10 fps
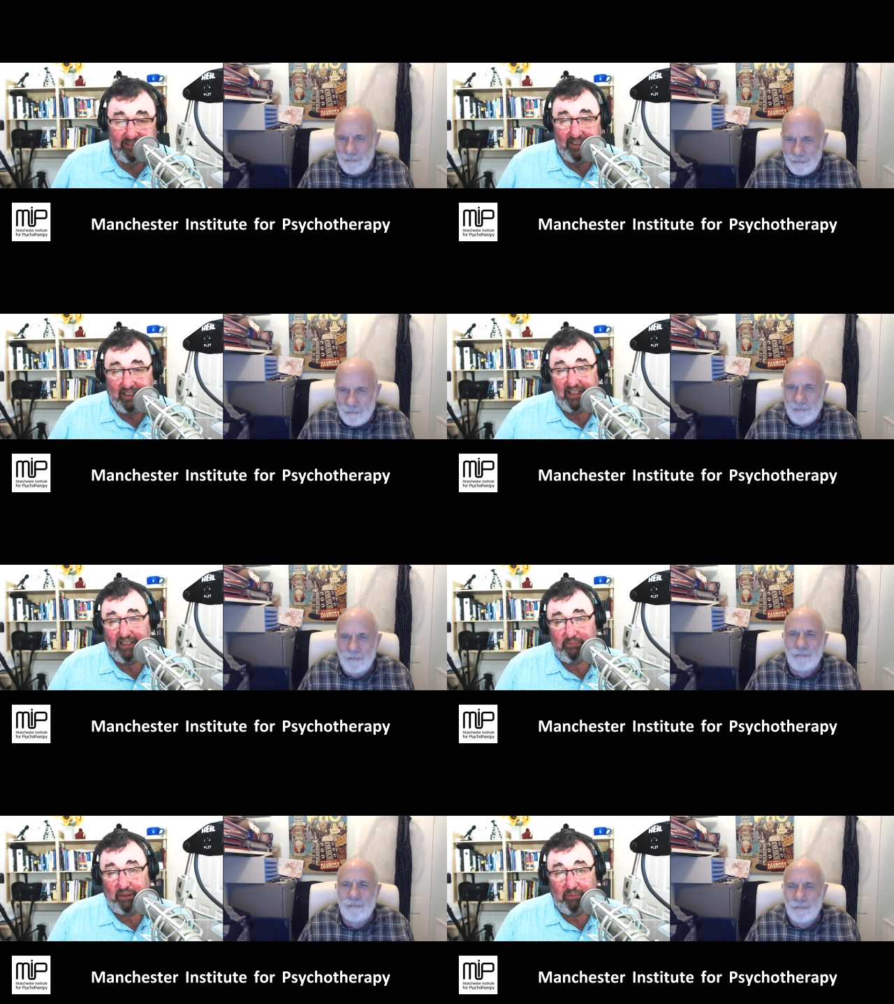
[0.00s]

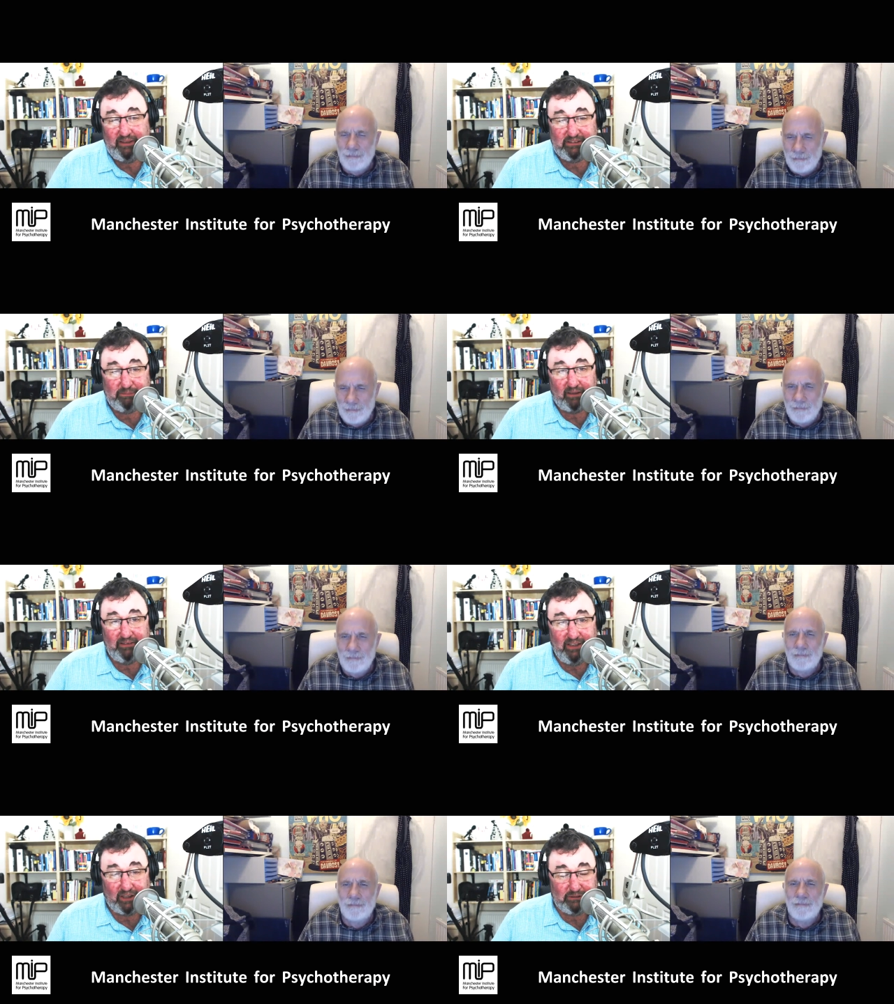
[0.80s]
Speaker 1: Um, not being it's
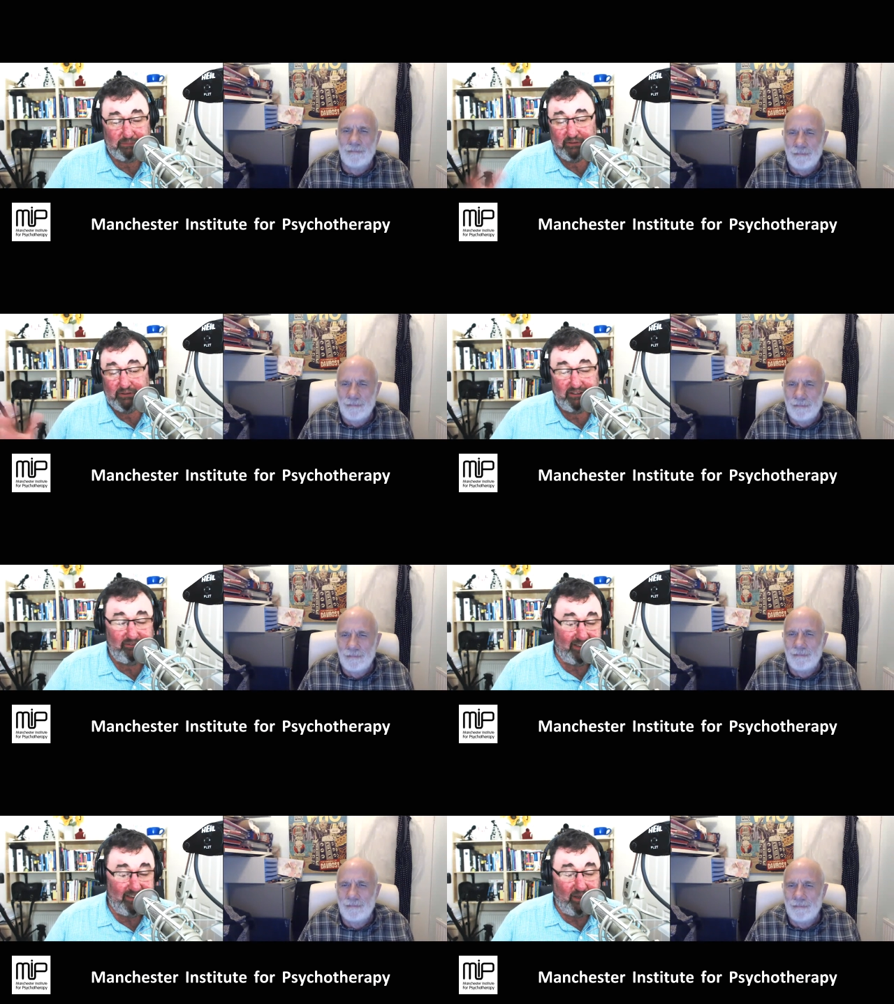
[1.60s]
not a sponsored
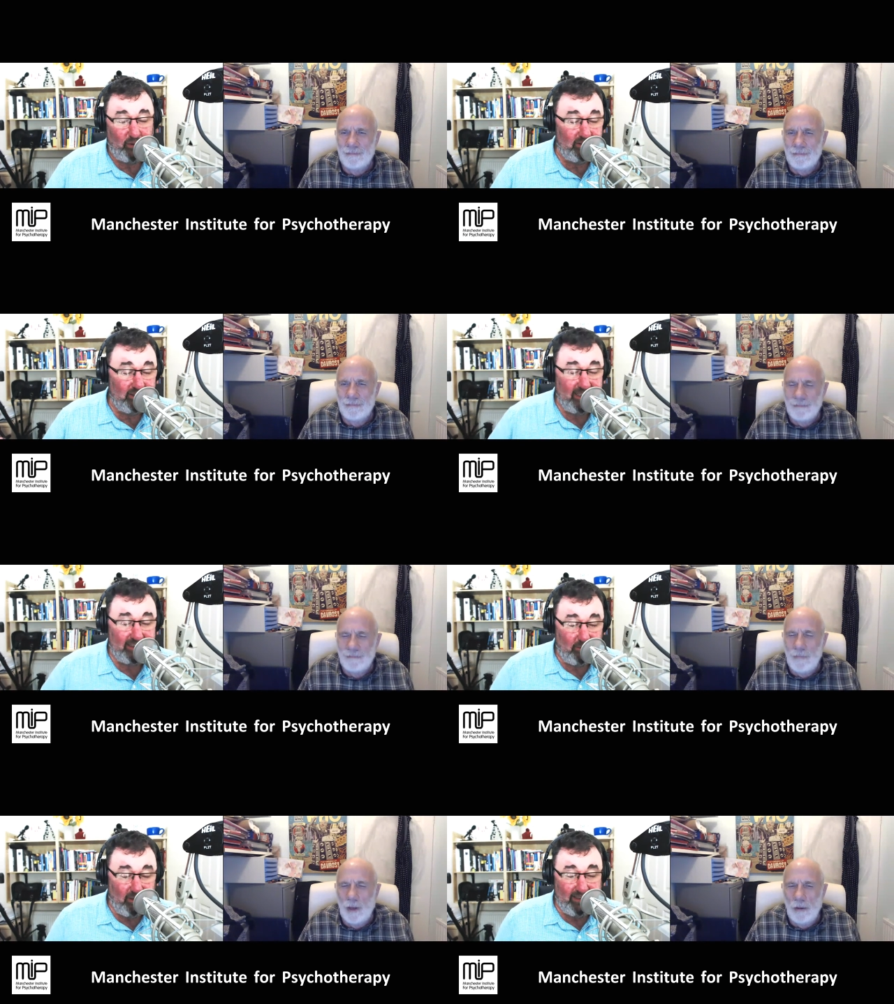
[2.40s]
video in
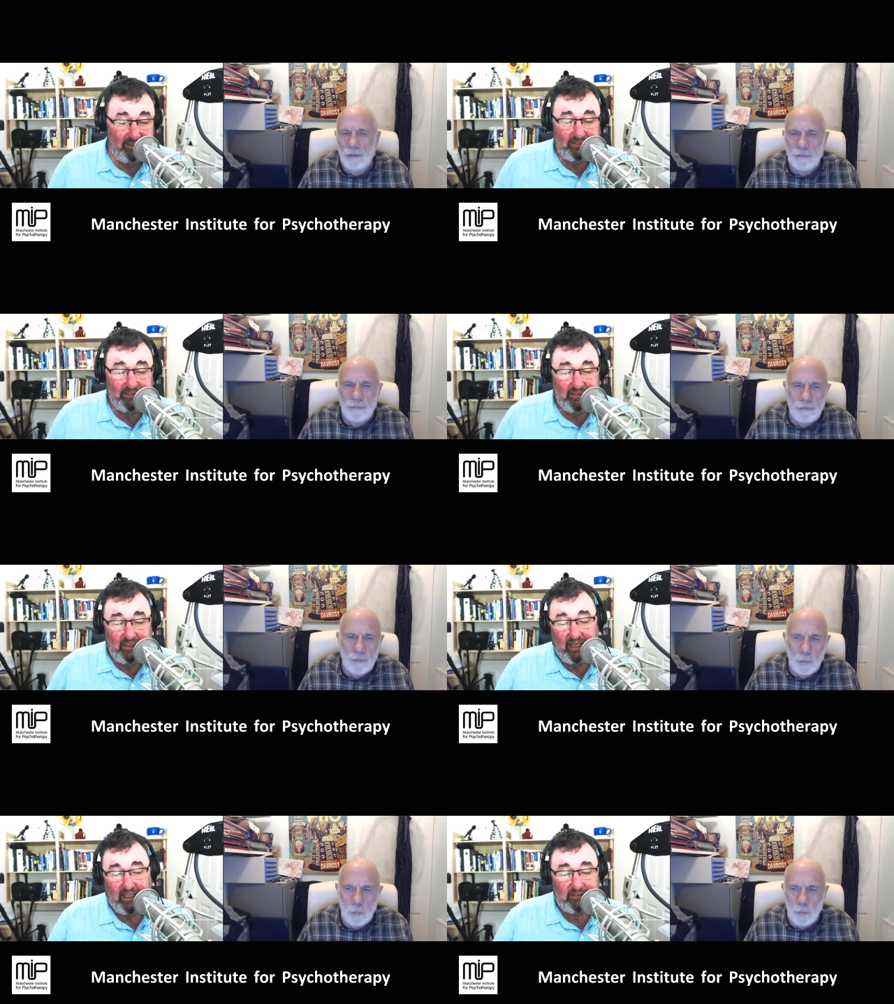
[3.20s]
any way,
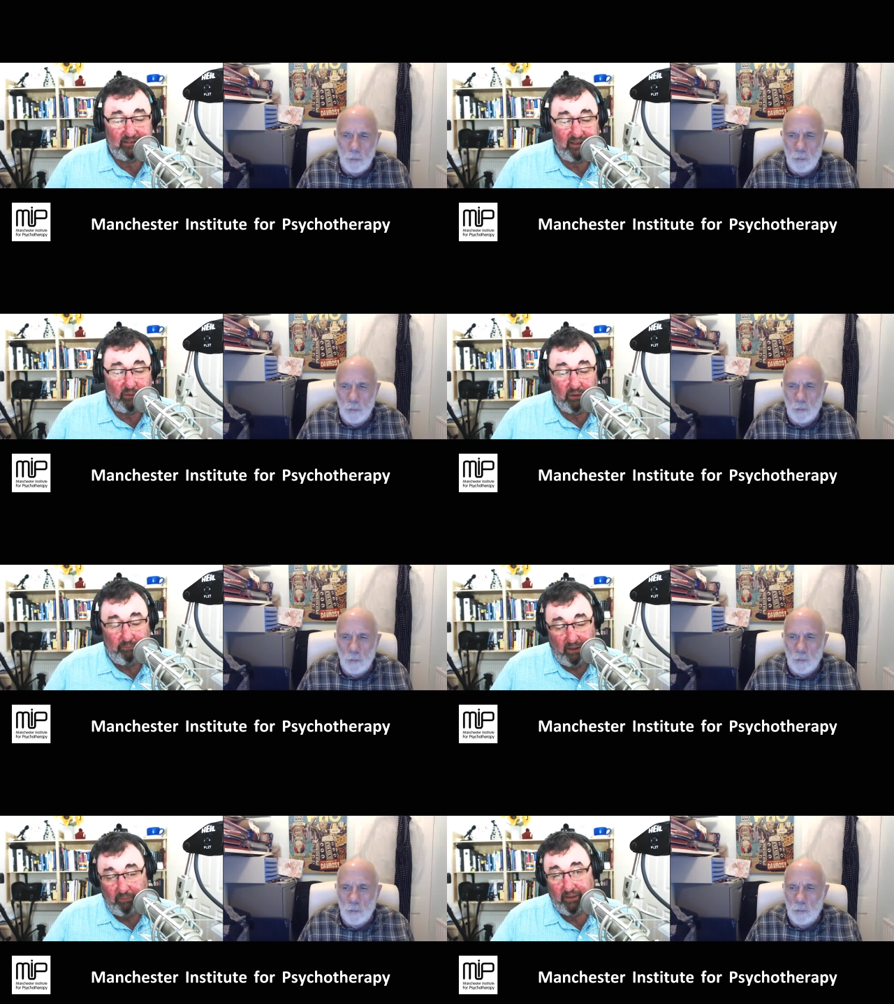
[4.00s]
and uh, we'll
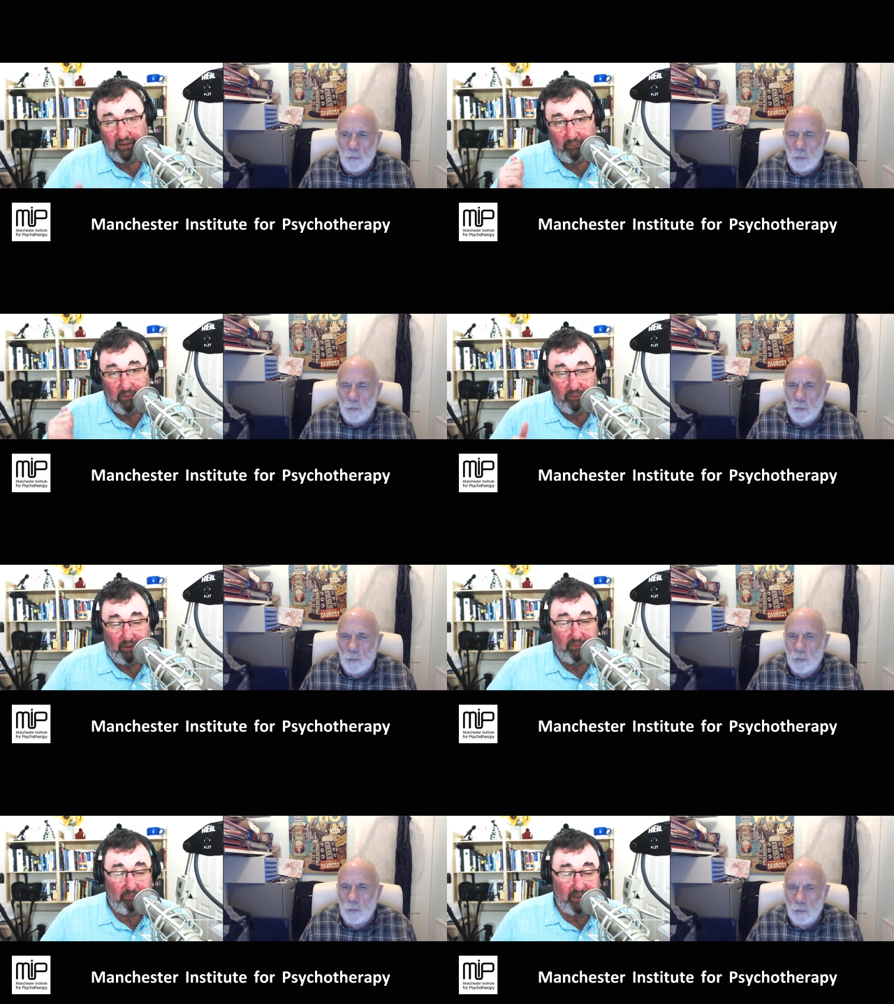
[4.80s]
pop a we'll
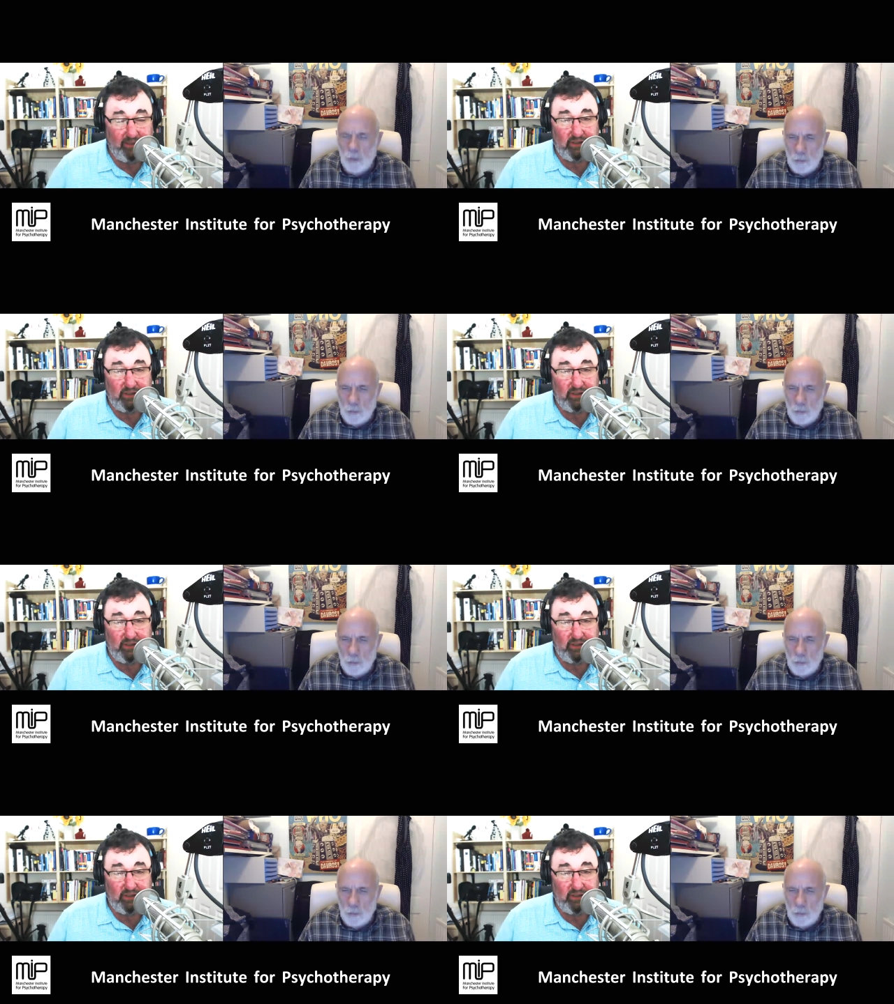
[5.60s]
pop a picture